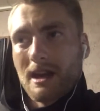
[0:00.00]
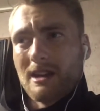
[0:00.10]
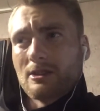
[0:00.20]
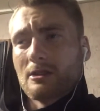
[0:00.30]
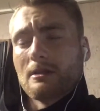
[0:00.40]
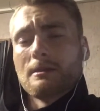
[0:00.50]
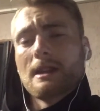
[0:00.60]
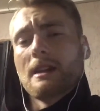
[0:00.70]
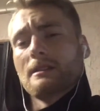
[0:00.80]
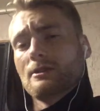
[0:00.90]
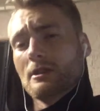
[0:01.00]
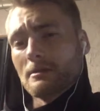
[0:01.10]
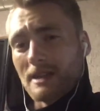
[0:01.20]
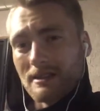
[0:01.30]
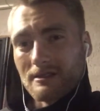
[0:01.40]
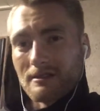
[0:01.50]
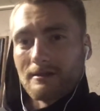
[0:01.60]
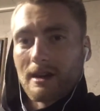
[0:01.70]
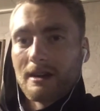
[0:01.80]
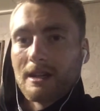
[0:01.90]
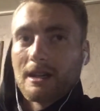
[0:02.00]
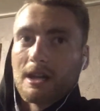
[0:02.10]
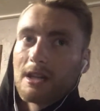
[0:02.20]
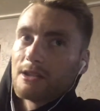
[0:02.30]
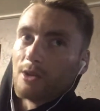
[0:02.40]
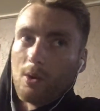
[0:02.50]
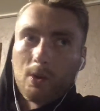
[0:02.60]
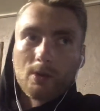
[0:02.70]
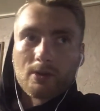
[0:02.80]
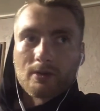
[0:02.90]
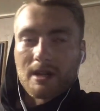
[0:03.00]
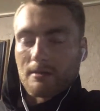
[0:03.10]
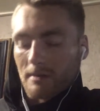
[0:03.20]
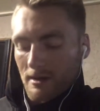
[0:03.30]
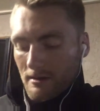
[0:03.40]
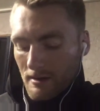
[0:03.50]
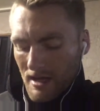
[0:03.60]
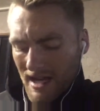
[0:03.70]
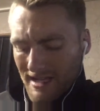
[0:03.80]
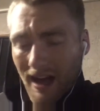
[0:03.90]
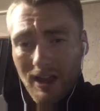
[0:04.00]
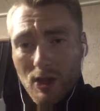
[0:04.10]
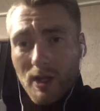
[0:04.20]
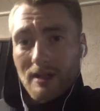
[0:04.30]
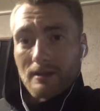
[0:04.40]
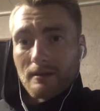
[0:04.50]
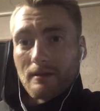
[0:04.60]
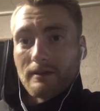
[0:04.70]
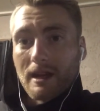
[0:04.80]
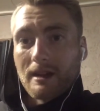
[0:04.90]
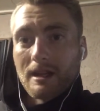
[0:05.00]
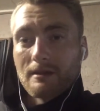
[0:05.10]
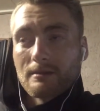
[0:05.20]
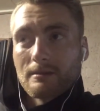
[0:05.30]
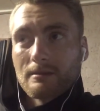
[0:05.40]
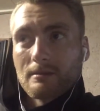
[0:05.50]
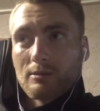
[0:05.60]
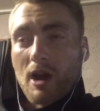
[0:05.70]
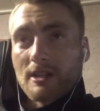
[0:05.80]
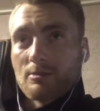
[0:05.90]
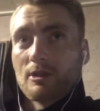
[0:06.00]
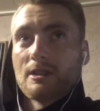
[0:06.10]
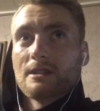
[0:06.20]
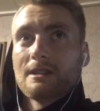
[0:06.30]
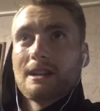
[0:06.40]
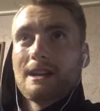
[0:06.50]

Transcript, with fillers: And his current circumstances are very dull, grim, and not looking very prosperous